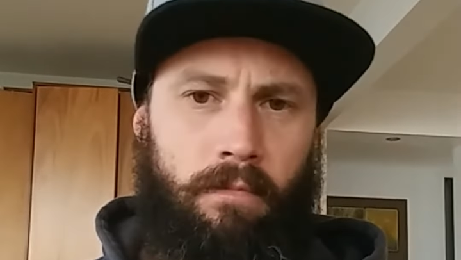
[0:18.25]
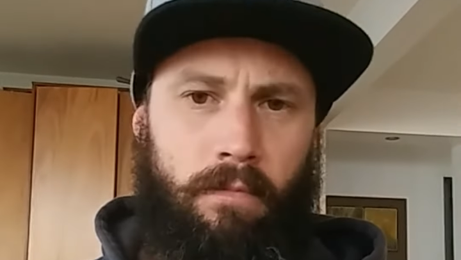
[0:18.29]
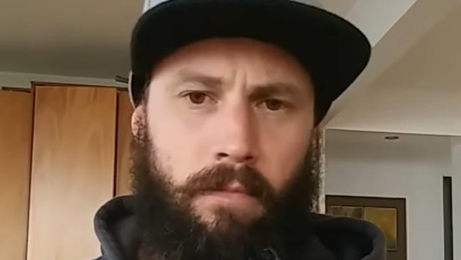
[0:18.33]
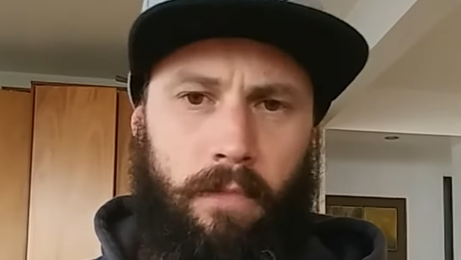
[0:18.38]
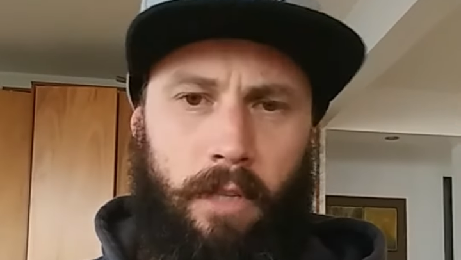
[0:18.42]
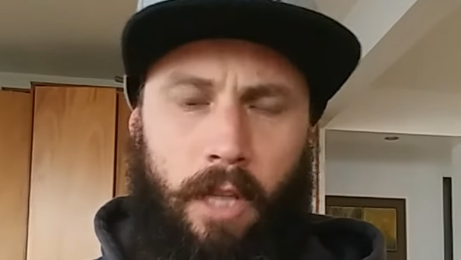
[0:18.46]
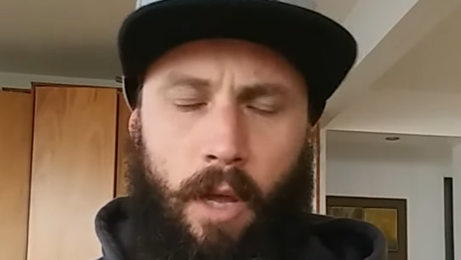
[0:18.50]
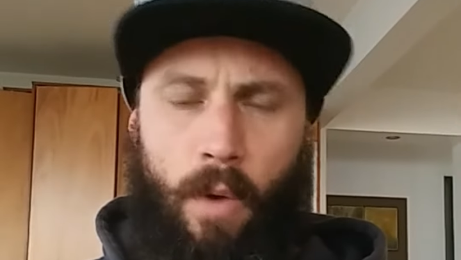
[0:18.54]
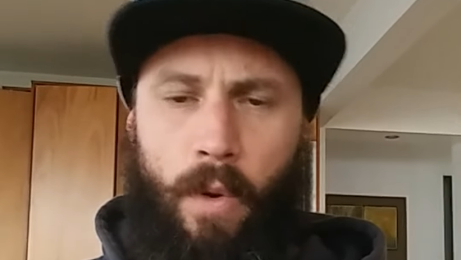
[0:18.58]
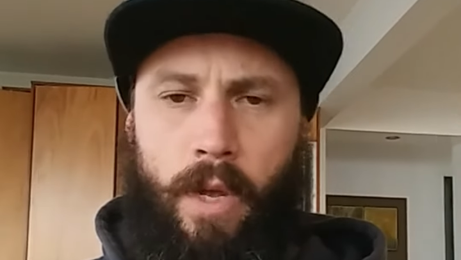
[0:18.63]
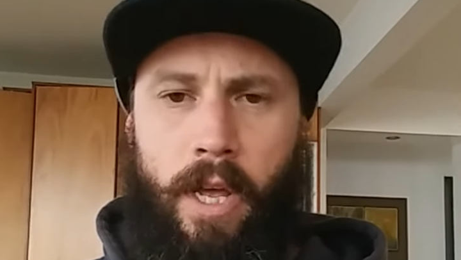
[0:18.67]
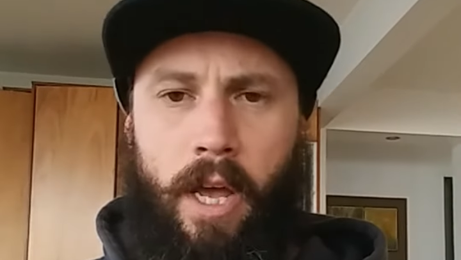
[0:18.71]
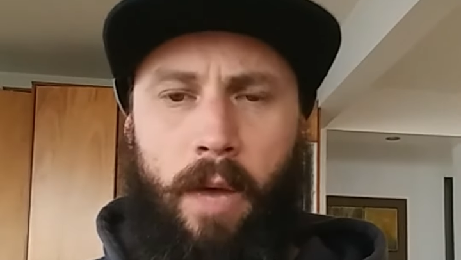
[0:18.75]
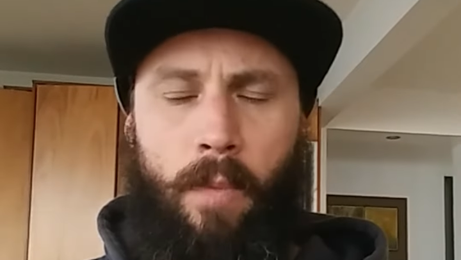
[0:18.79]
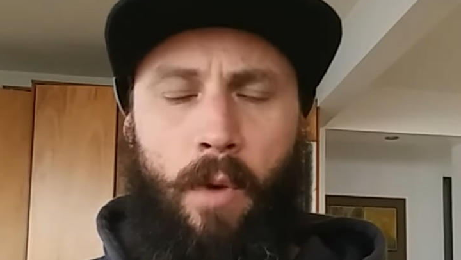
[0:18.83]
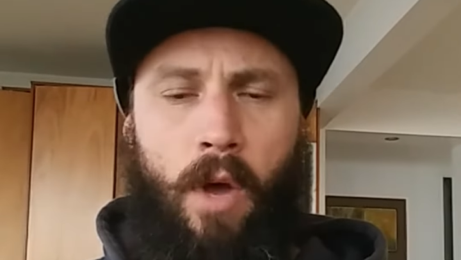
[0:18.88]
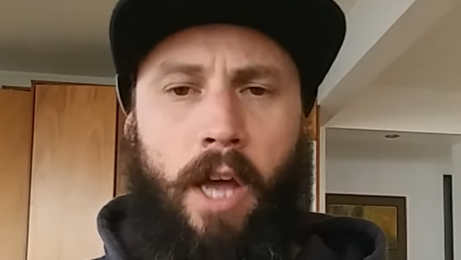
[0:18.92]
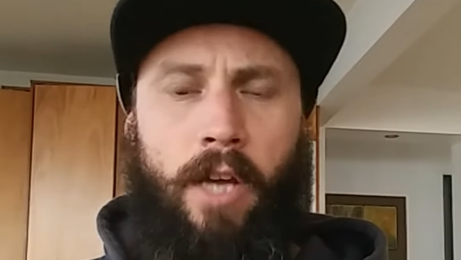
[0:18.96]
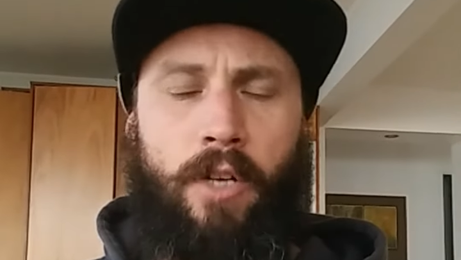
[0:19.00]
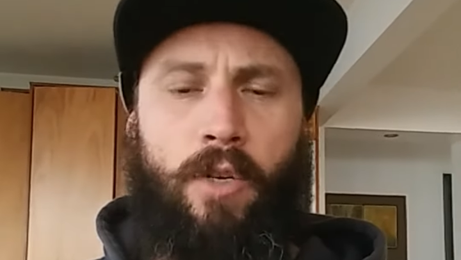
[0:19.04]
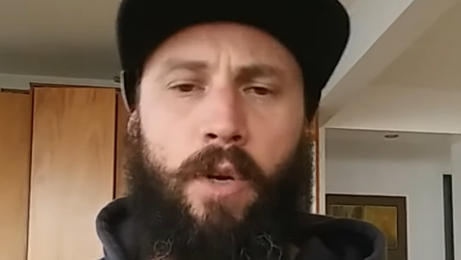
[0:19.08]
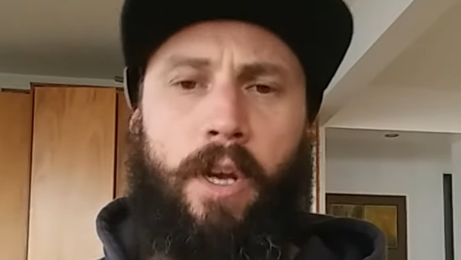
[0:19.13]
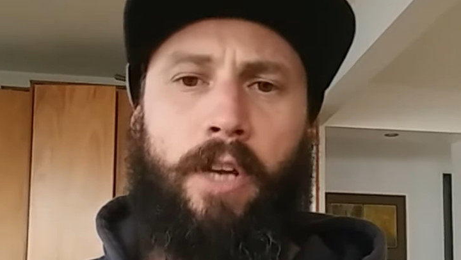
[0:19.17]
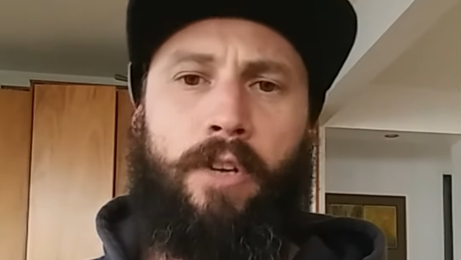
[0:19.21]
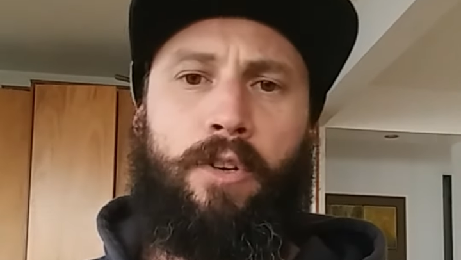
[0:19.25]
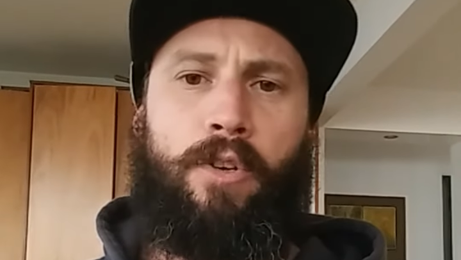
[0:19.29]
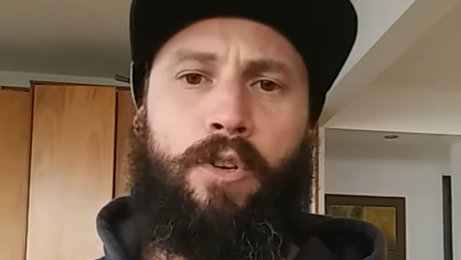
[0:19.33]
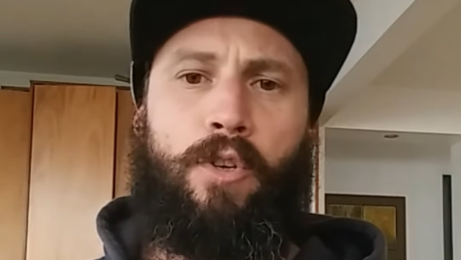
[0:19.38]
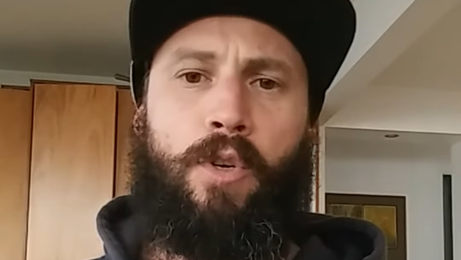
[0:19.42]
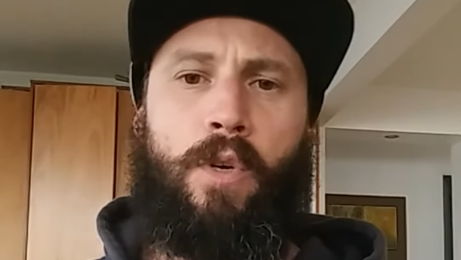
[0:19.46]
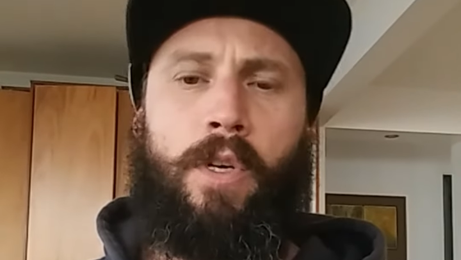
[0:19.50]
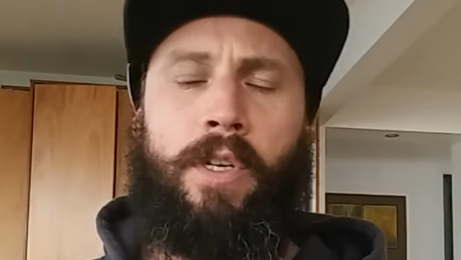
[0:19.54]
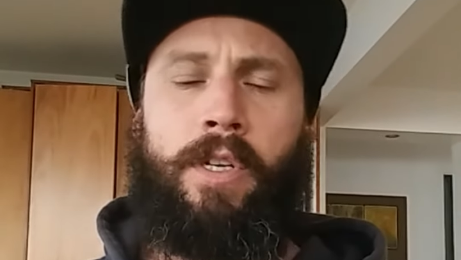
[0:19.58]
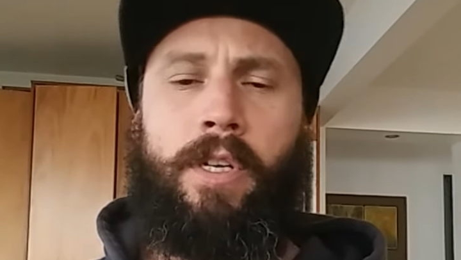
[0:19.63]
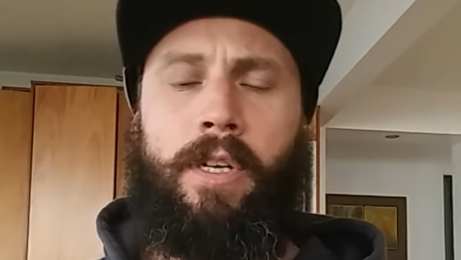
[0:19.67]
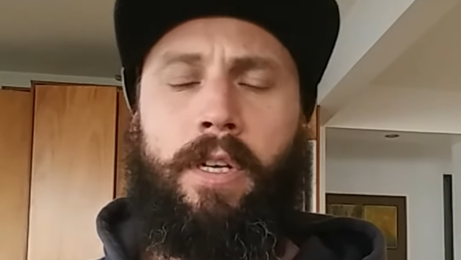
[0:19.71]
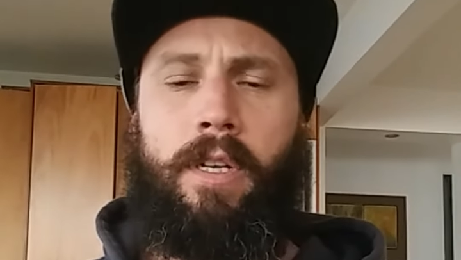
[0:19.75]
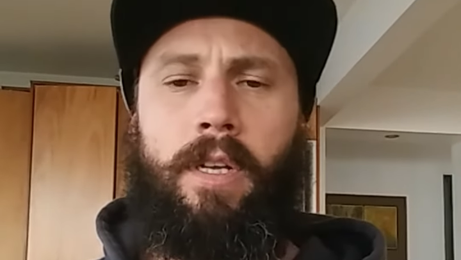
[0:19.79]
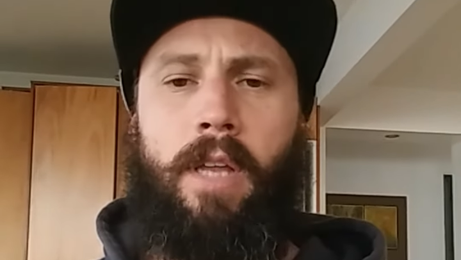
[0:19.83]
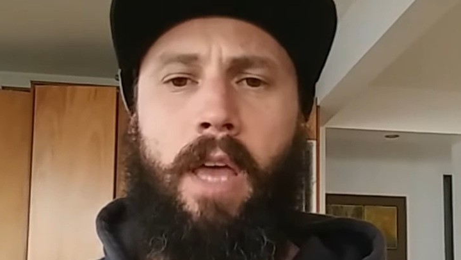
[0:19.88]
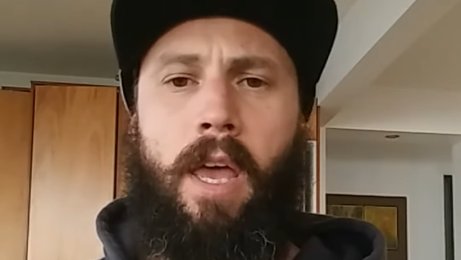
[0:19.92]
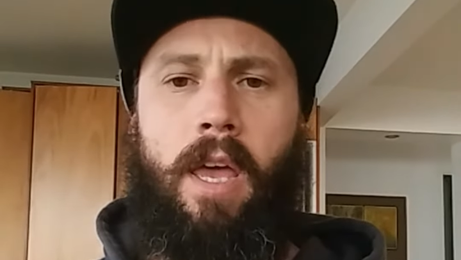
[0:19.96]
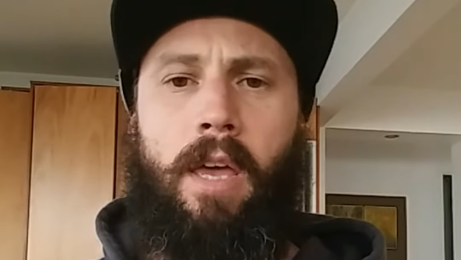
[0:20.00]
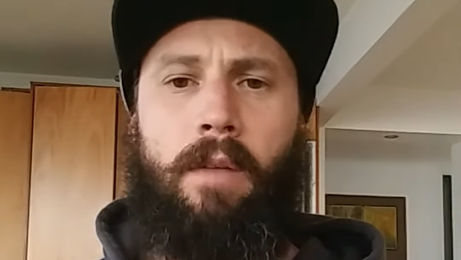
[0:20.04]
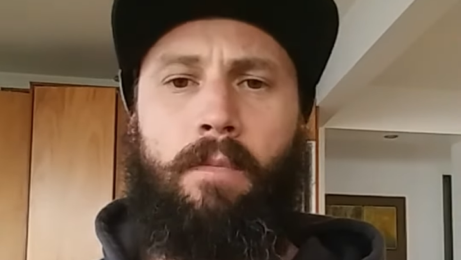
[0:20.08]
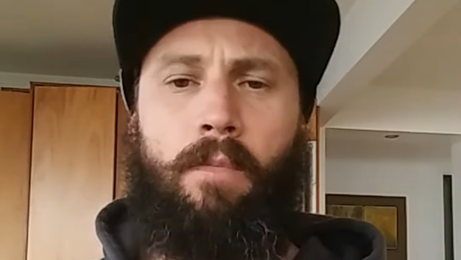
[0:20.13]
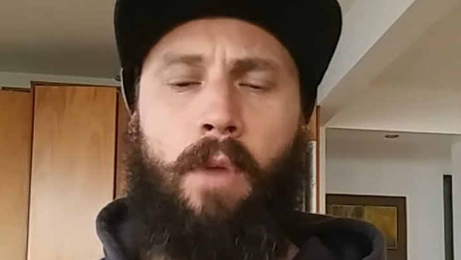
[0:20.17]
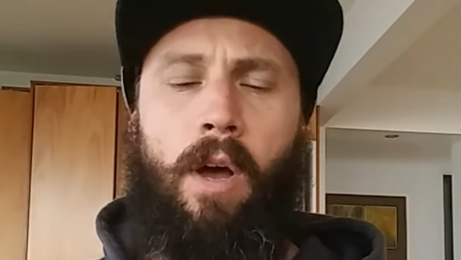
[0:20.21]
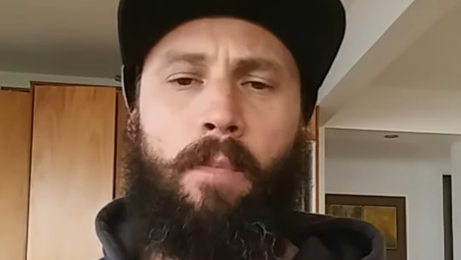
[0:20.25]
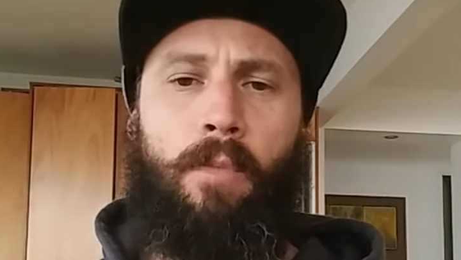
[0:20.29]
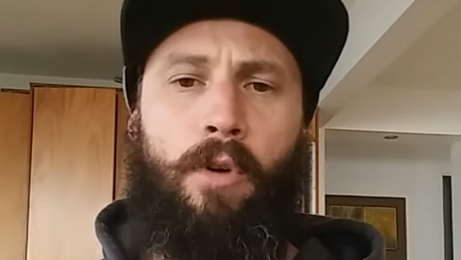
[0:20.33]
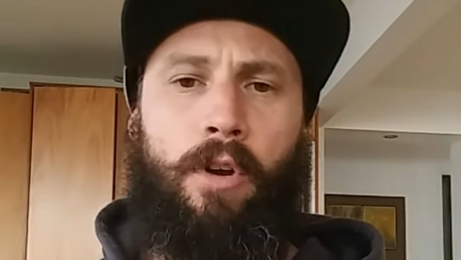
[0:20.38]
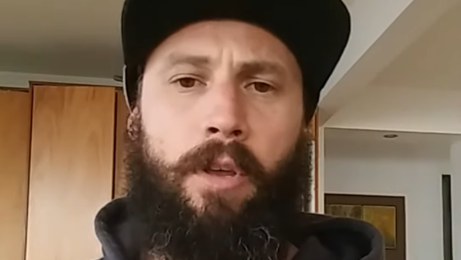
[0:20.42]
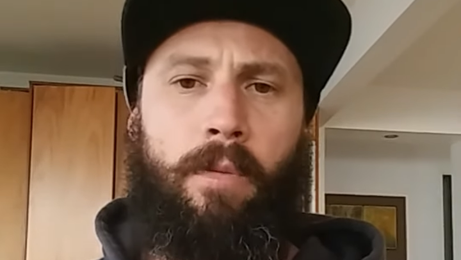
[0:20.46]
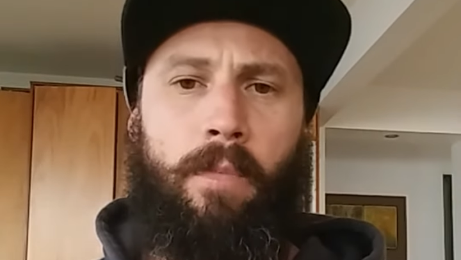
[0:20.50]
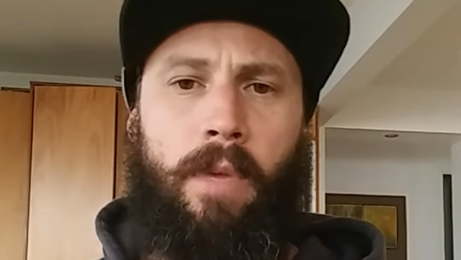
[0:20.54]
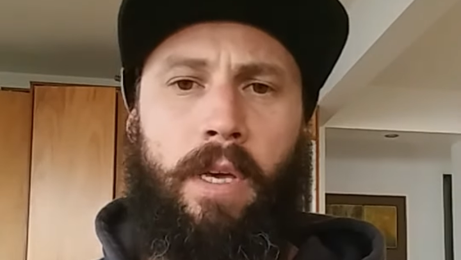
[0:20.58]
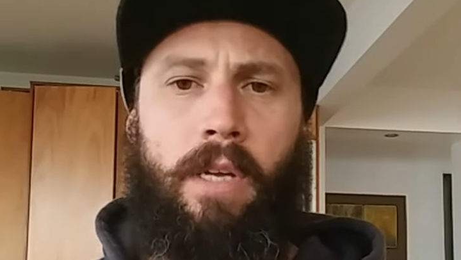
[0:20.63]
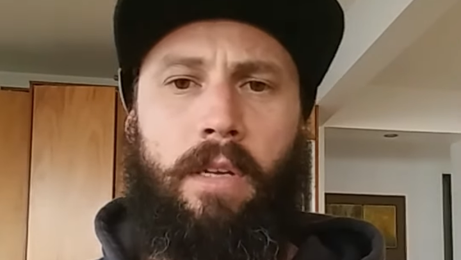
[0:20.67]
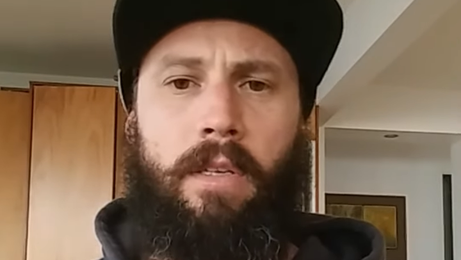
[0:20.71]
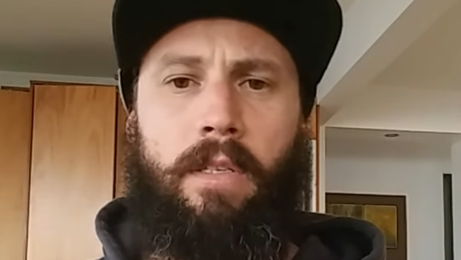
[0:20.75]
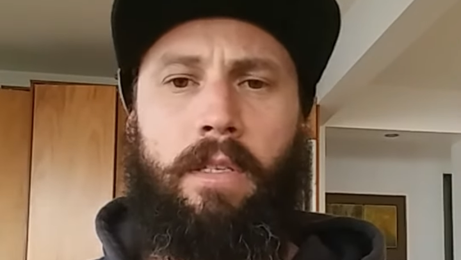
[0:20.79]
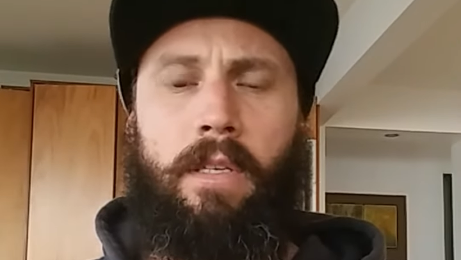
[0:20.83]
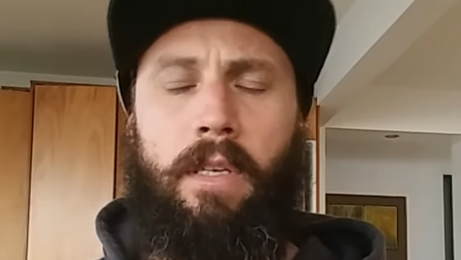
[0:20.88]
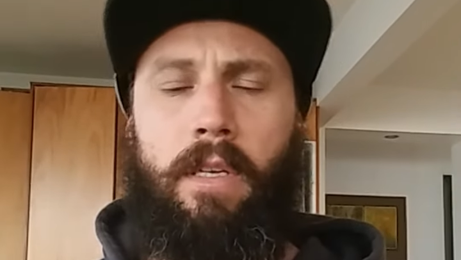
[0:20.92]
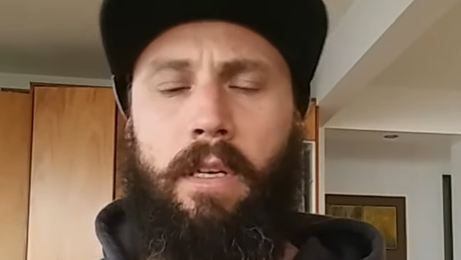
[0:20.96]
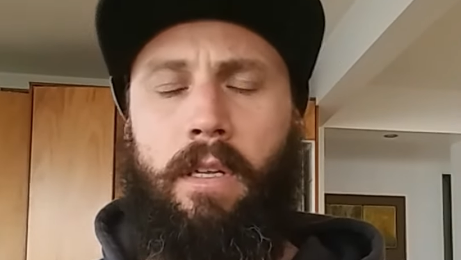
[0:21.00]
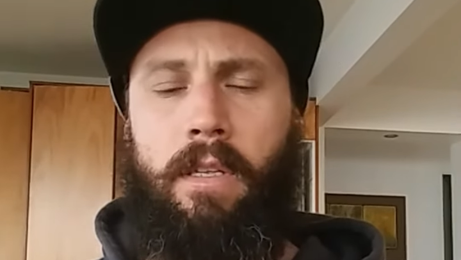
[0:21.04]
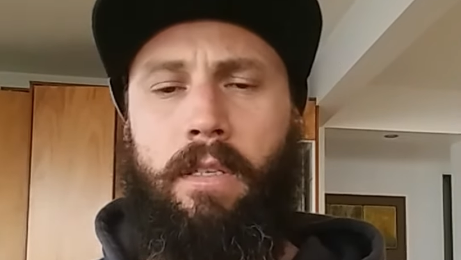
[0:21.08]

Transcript: lower carbohydrate nutrition, and mind-body medicine,